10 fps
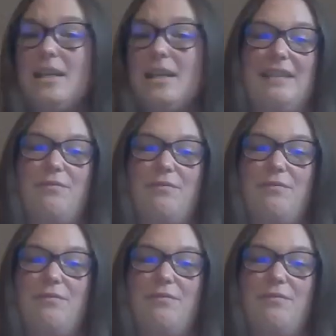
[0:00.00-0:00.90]
If I get
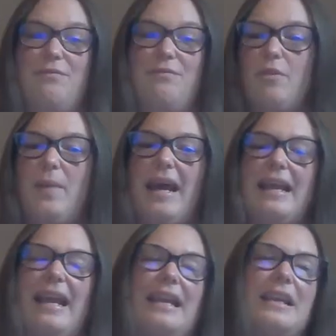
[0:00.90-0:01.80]
up and I have a
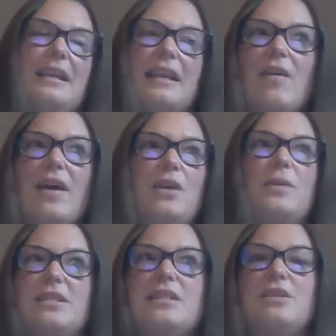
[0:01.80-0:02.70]
backache, I know
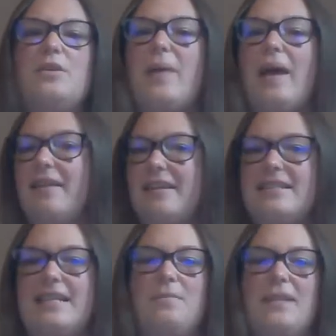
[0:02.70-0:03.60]
what to do about it.
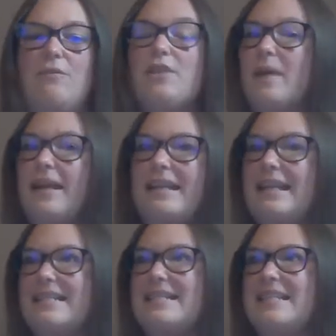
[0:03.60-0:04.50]
Same thing with my
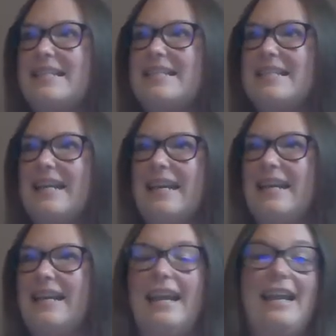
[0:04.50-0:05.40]
knees.
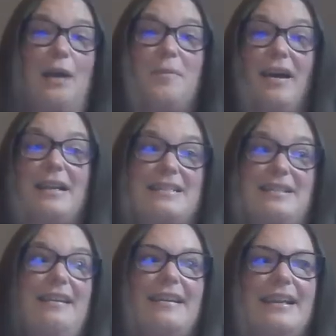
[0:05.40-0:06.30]
And I'm not
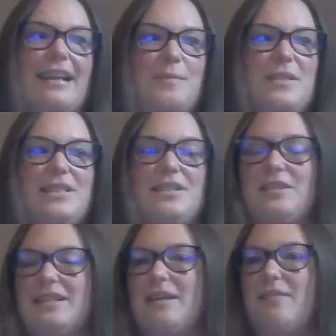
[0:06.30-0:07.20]
done, and I'm
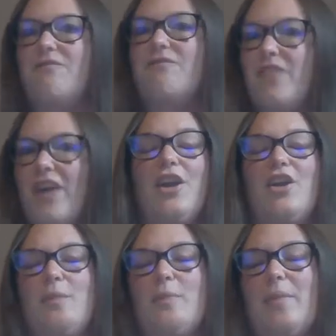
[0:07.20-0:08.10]
still
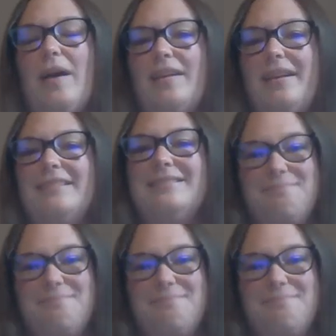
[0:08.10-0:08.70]
fired up about it.